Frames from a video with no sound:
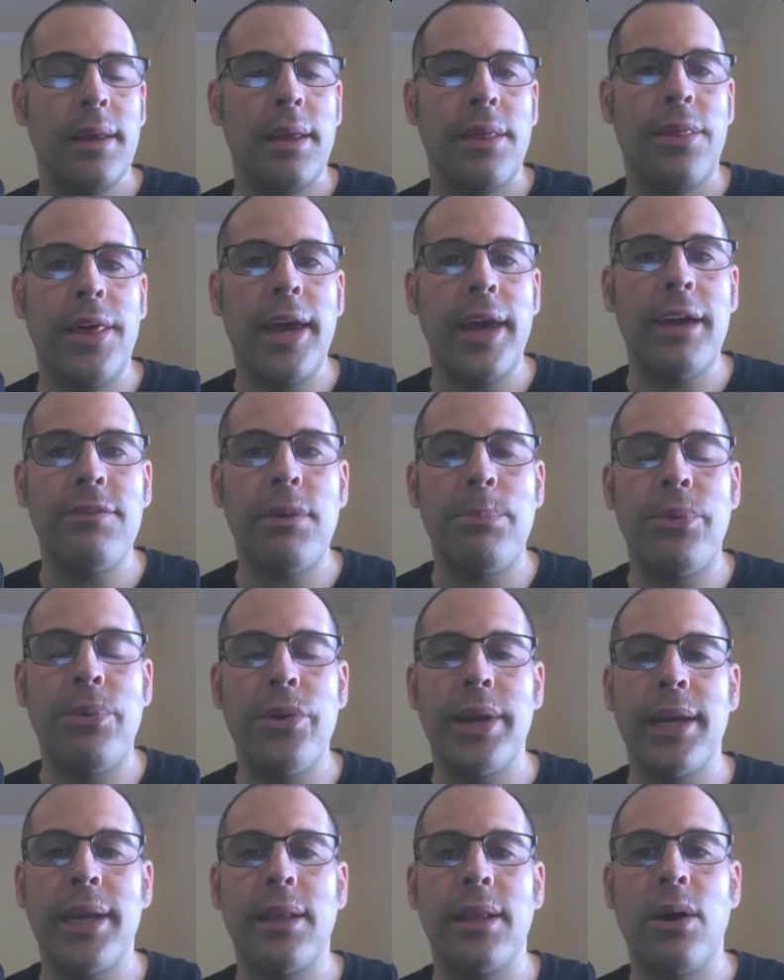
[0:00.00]
They have a
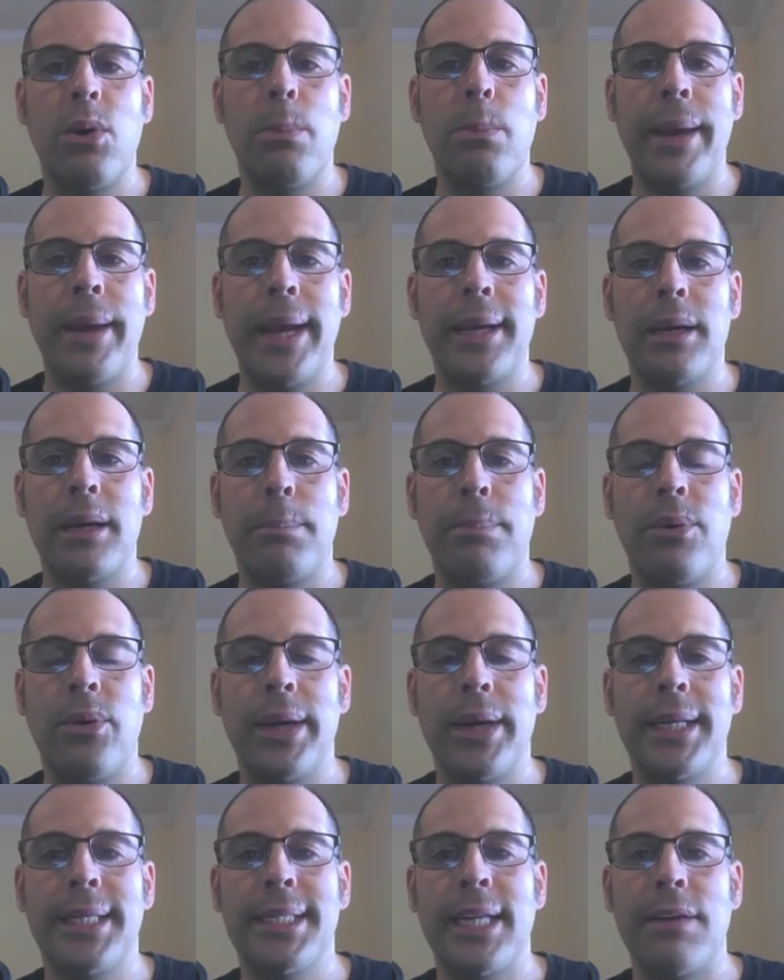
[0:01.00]
pretty low beta,
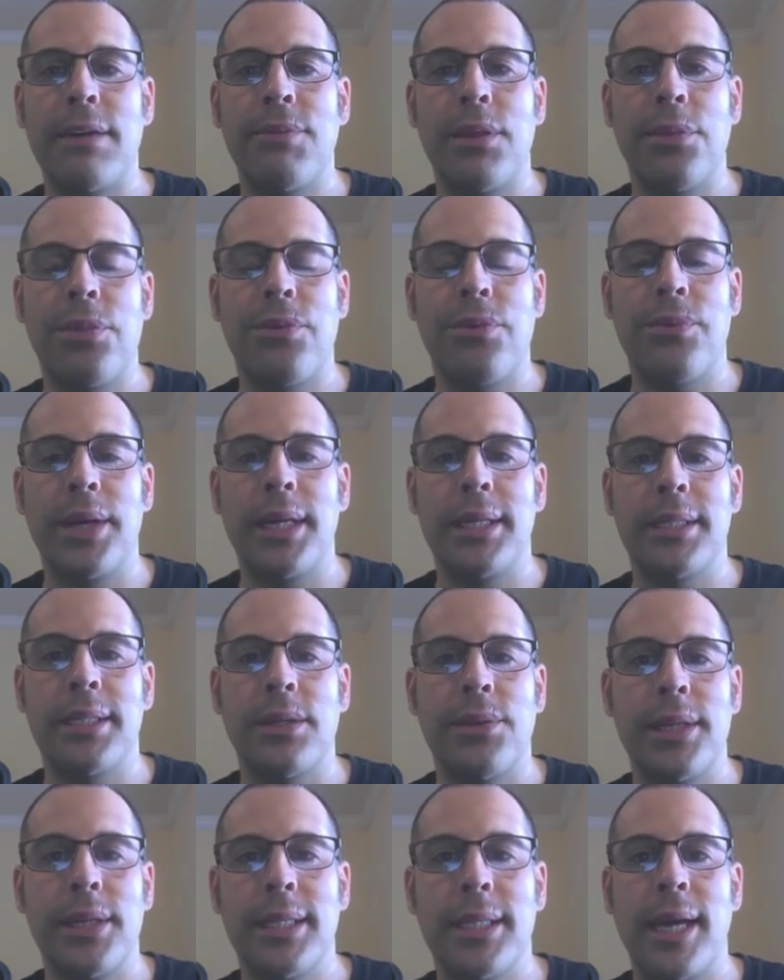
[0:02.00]
0.73, so
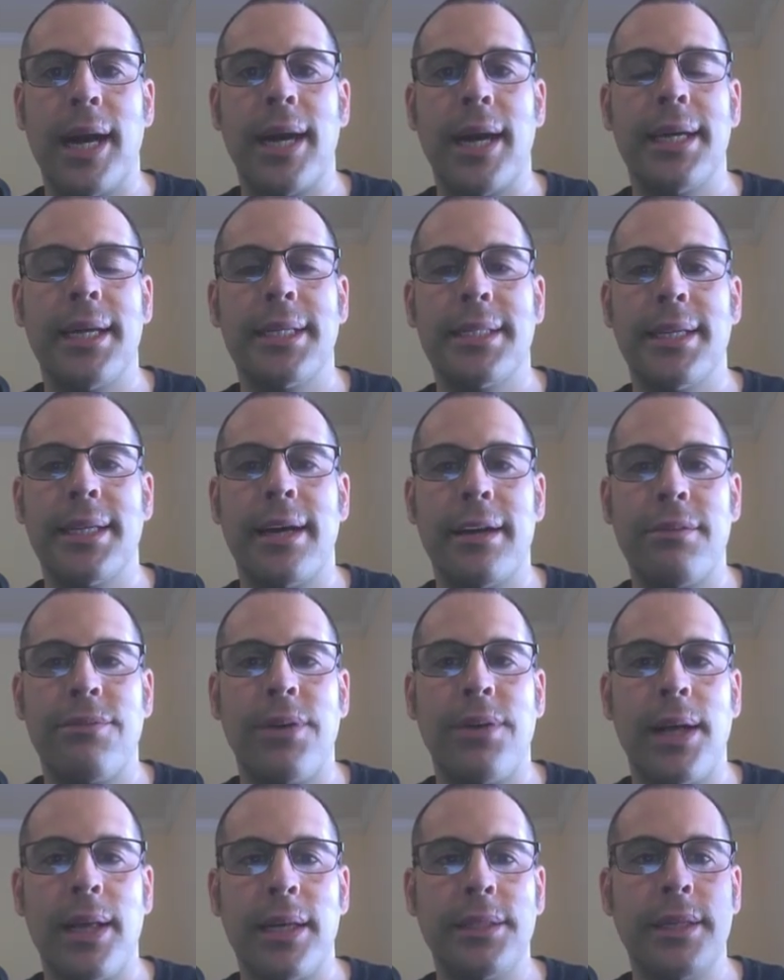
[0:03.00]
the stock is not
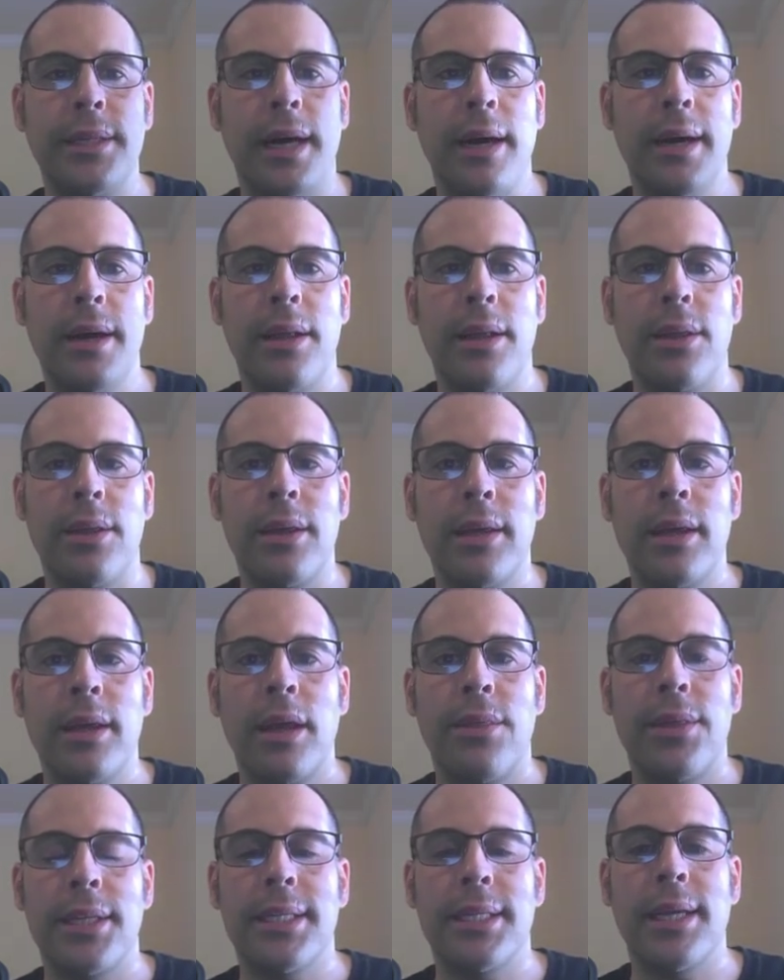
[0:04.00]
volatile.
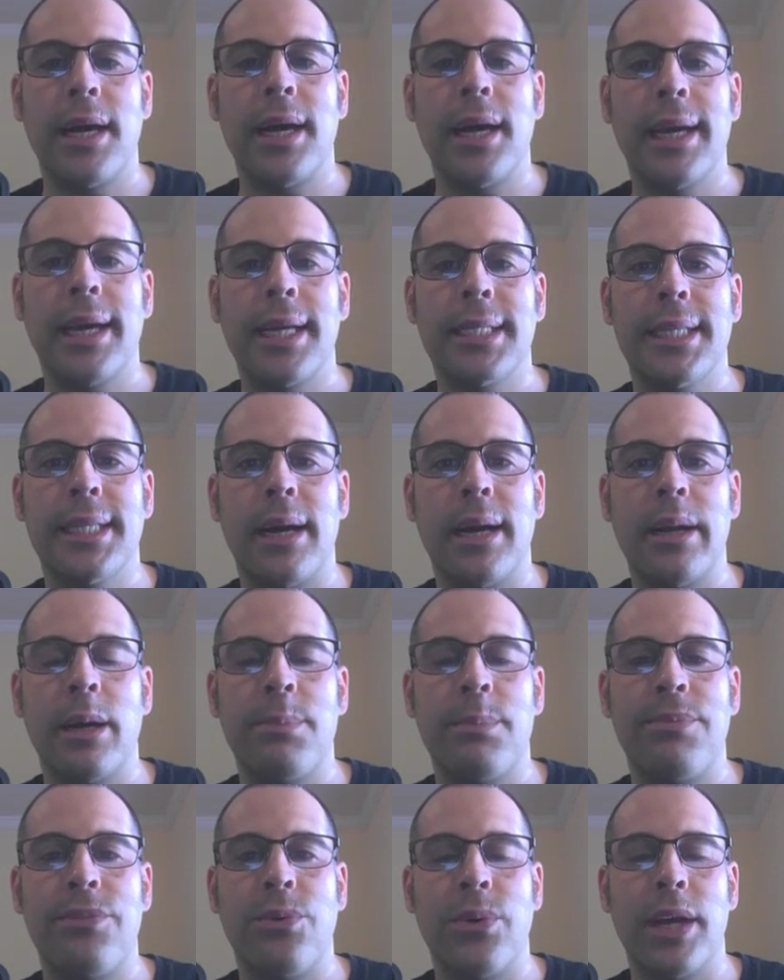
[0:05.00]
The stock has gone
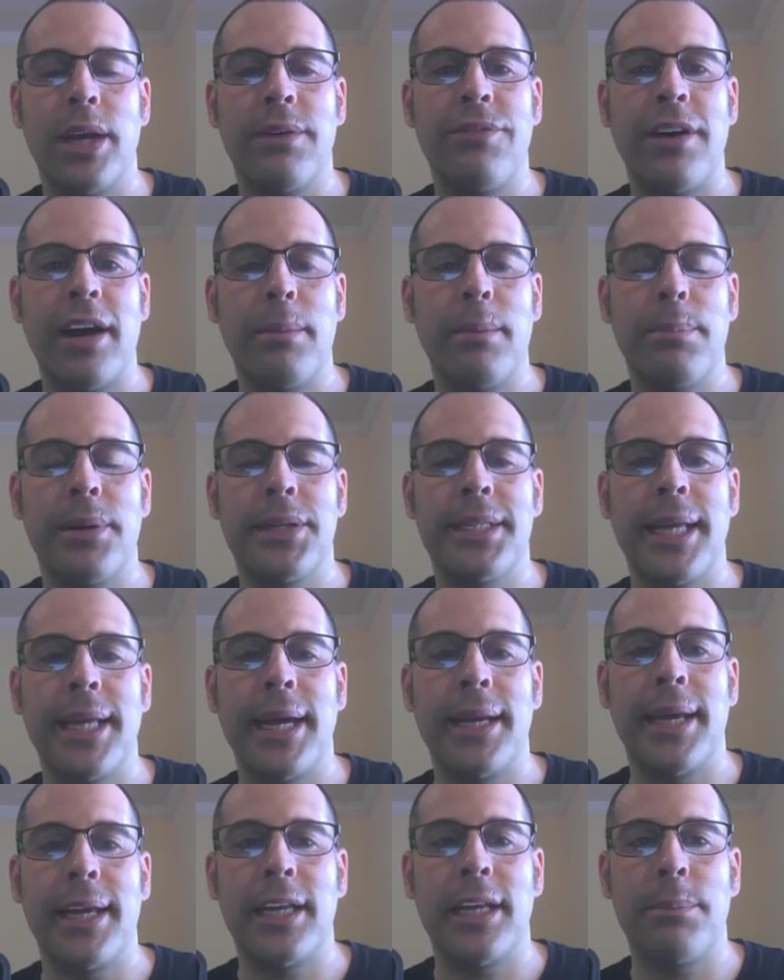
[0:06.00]
up
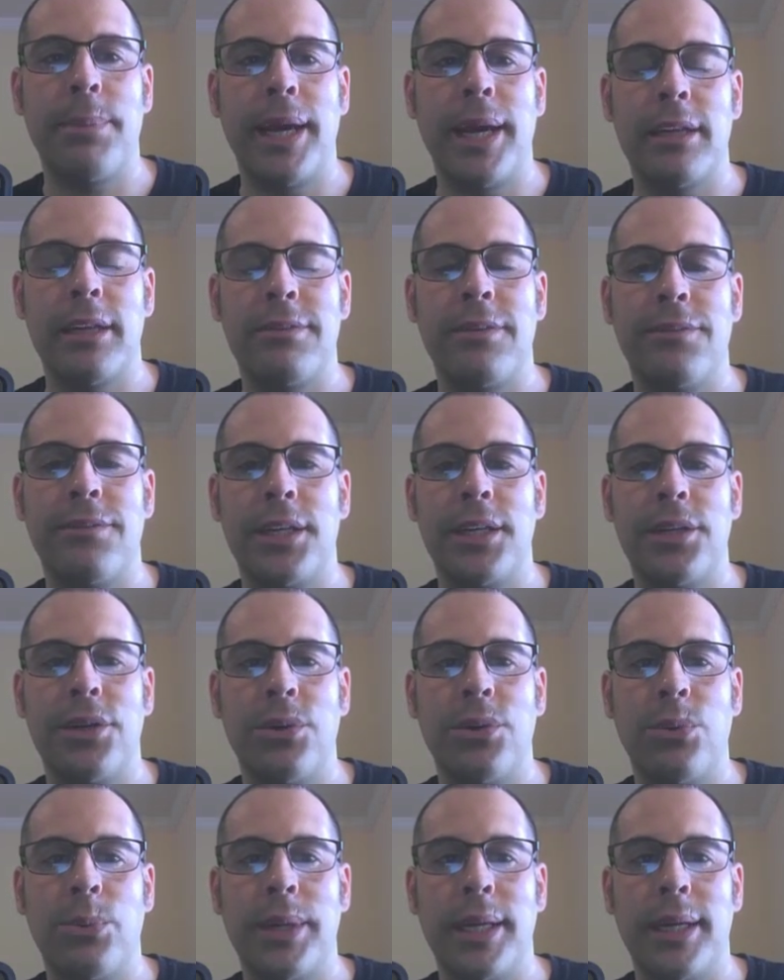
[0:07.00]
45% in the past
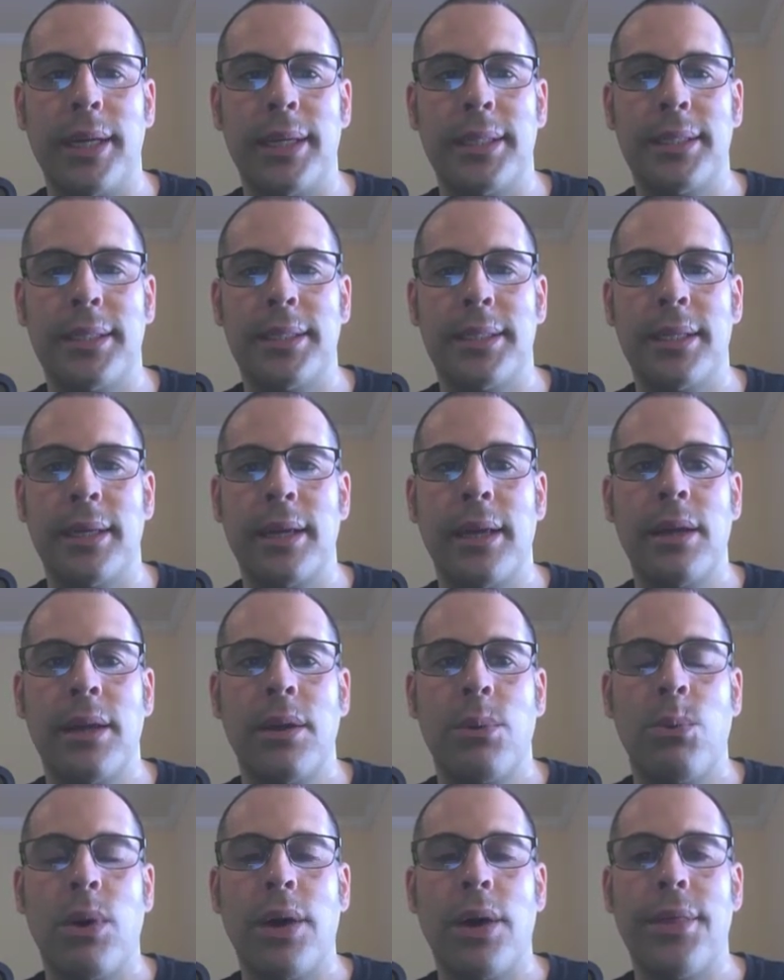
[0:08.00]
52 weeks,
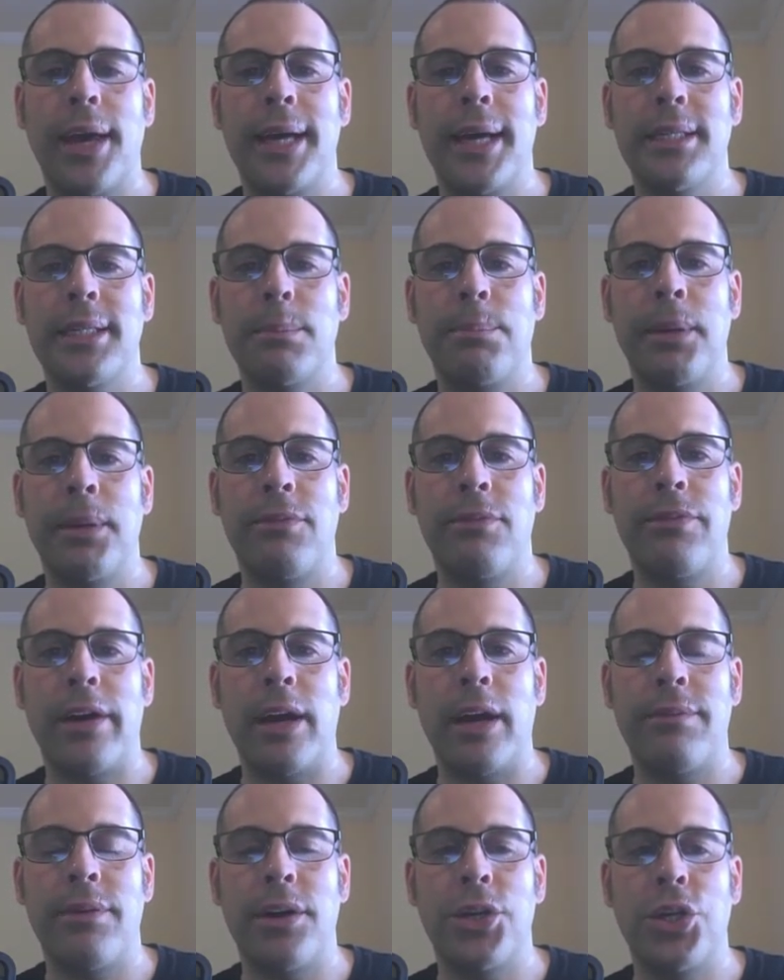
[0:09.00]
while the S&P
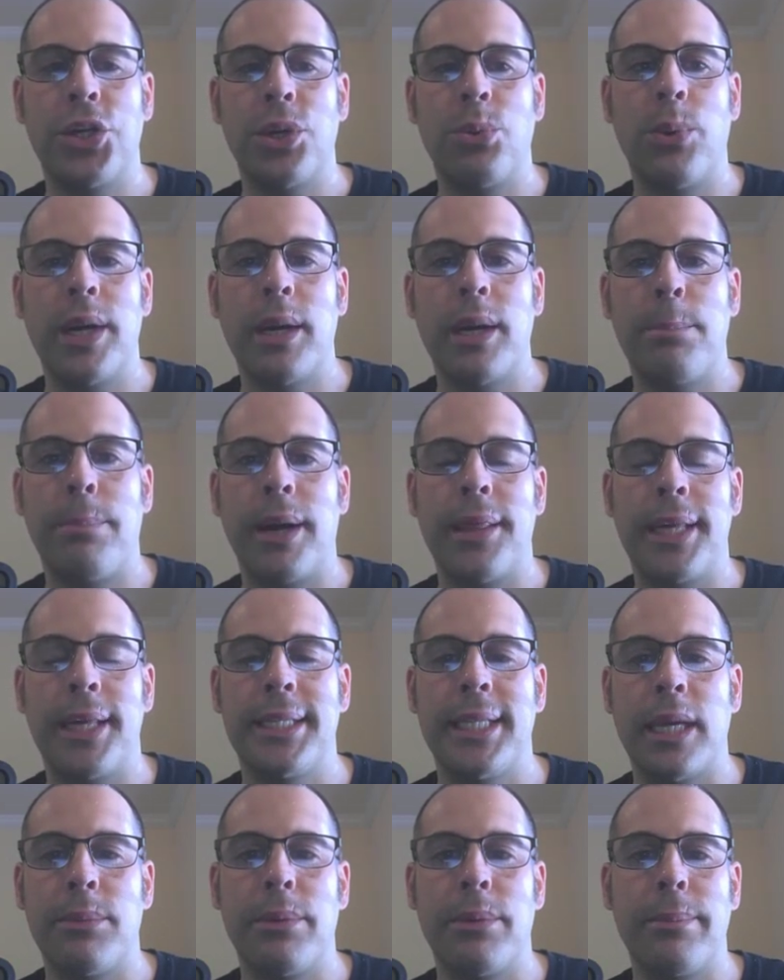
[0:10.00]
500 went up by the
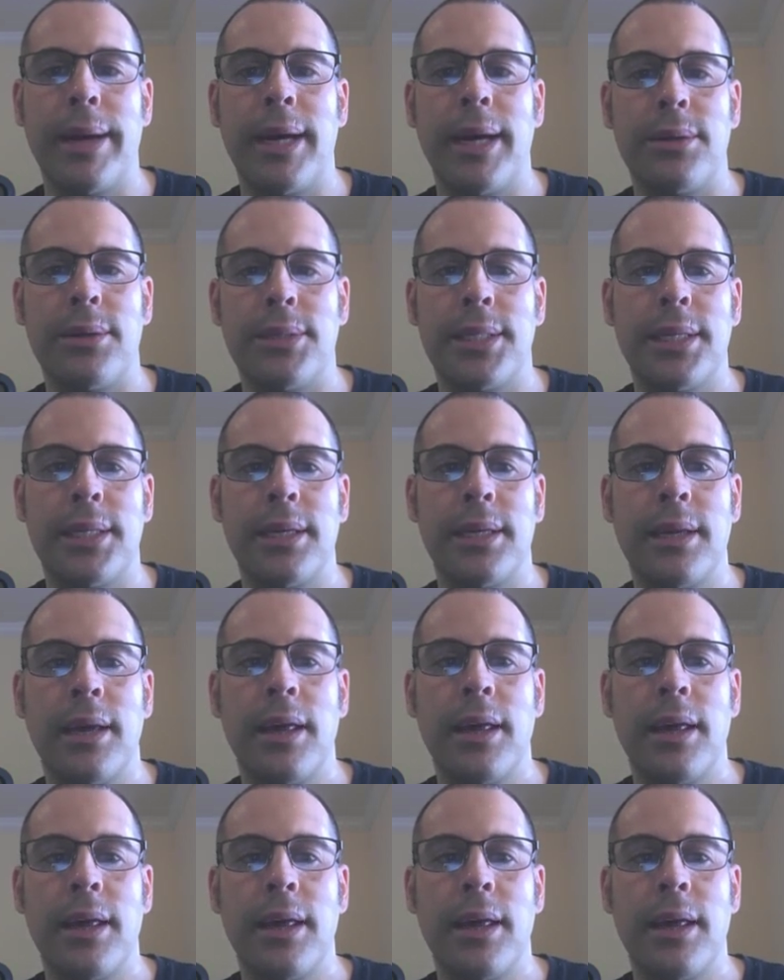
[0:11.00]
same amount.